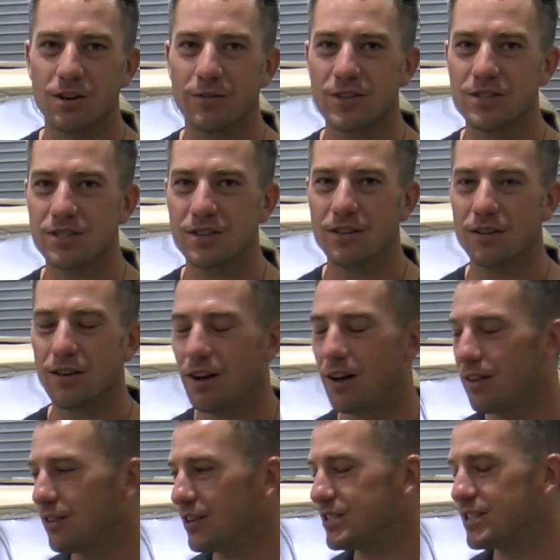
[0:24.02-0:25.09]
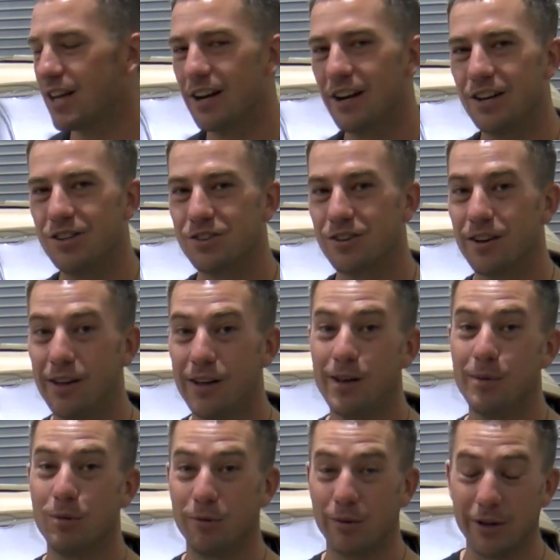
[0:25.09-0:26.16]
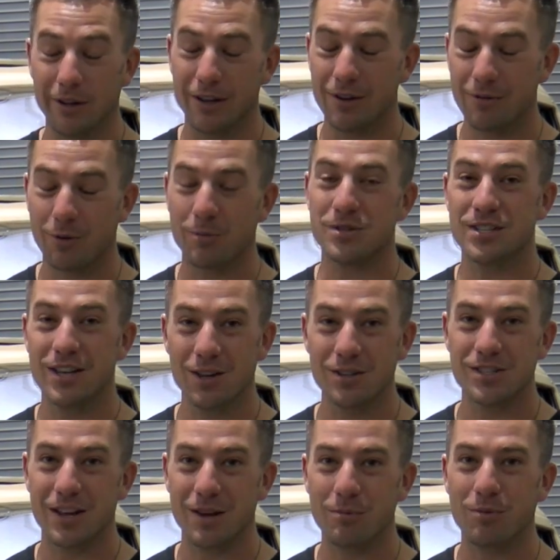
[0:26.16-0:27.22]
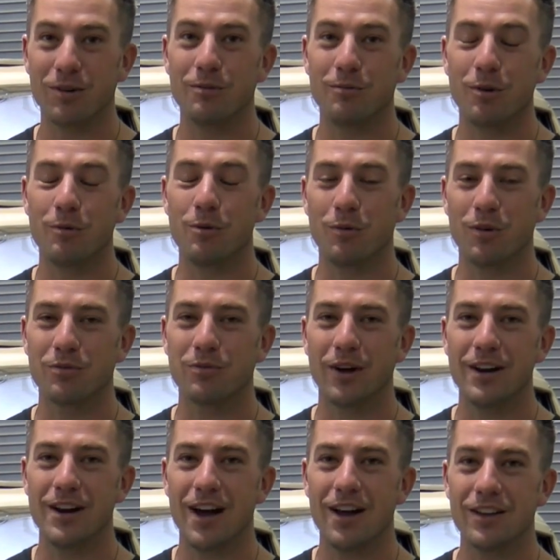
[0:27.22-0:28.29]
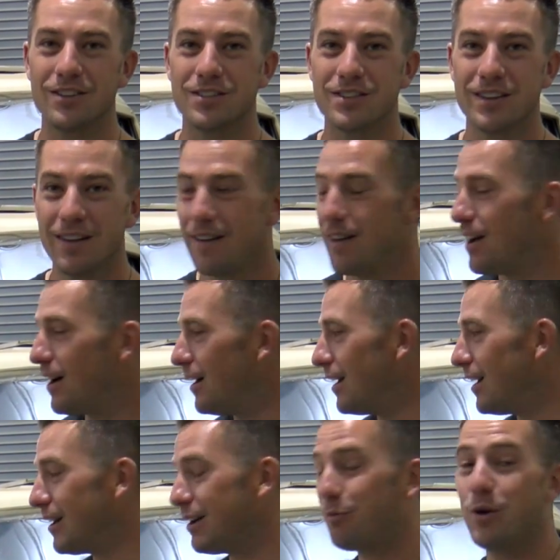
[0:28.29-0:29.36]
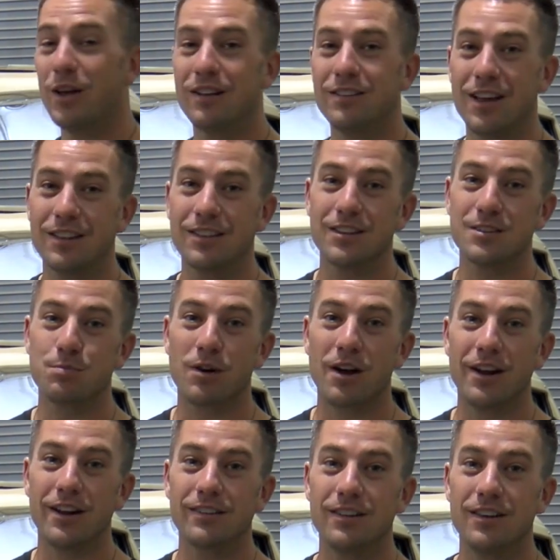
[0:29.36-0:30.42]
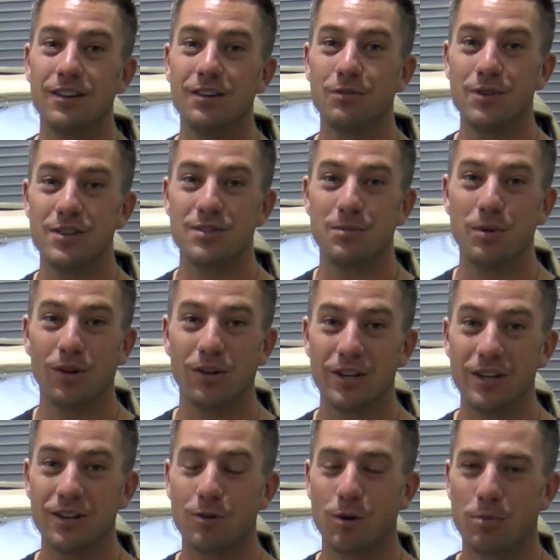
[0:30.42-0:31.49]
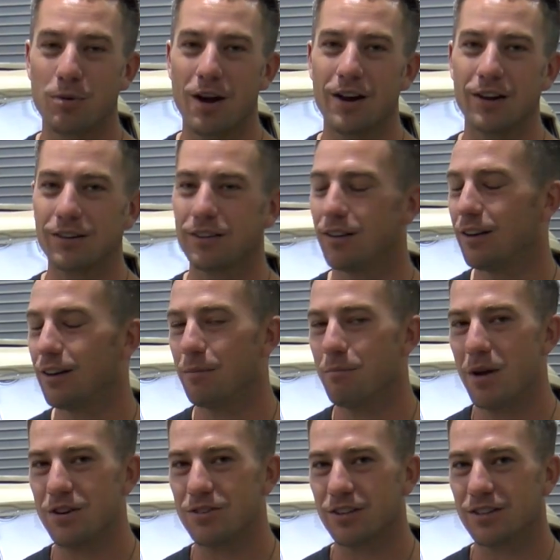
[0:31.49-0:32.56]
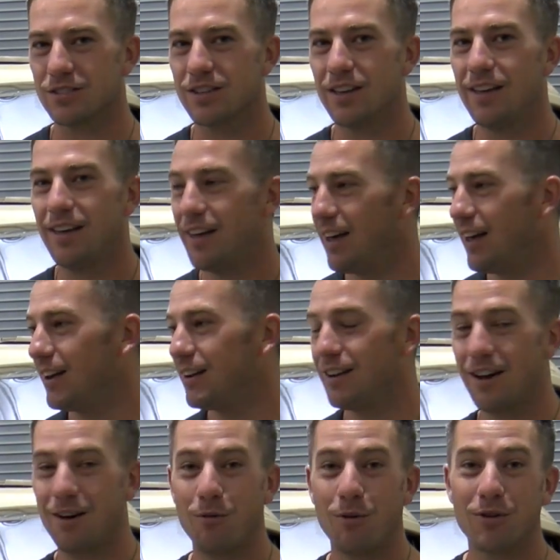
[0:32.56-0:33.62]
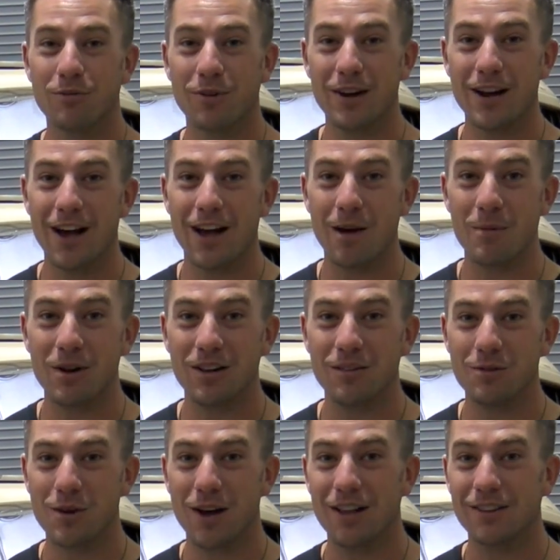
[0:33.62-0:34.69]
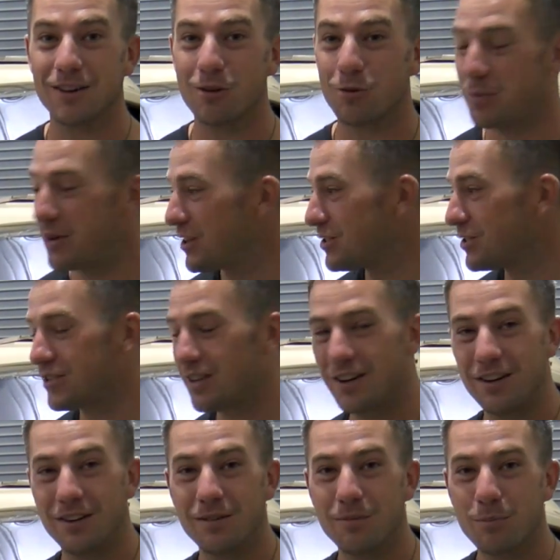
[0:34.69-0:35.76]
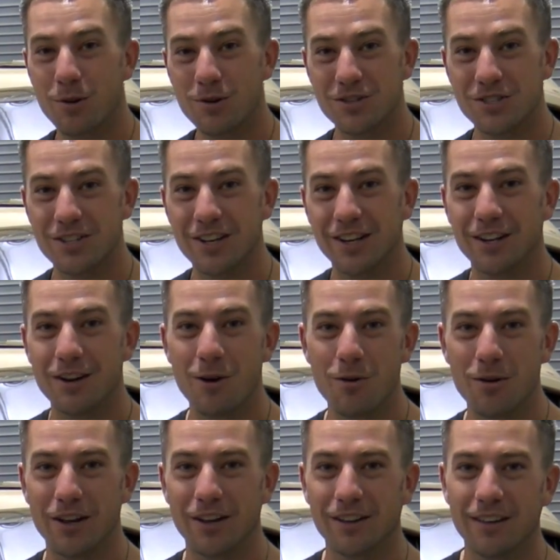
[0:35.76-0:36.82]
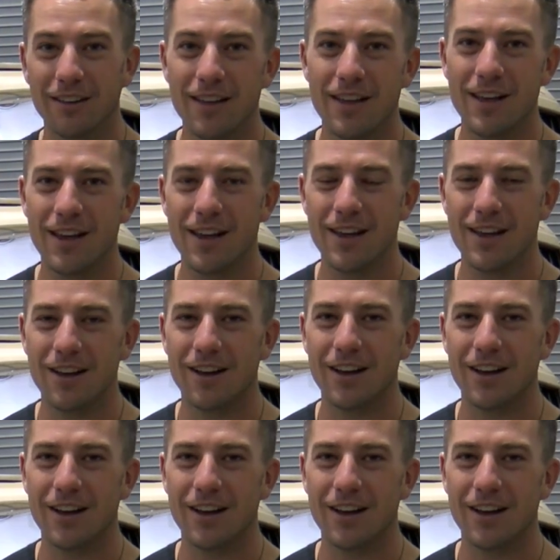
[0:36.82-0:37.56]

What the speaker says: serviced, things of that nature. But really, from a sales standpoint, what we want to find out is if we can take this product into feasibility, into our product matrix. And I want to find out how many of you out there would be interested in purchasing and owning a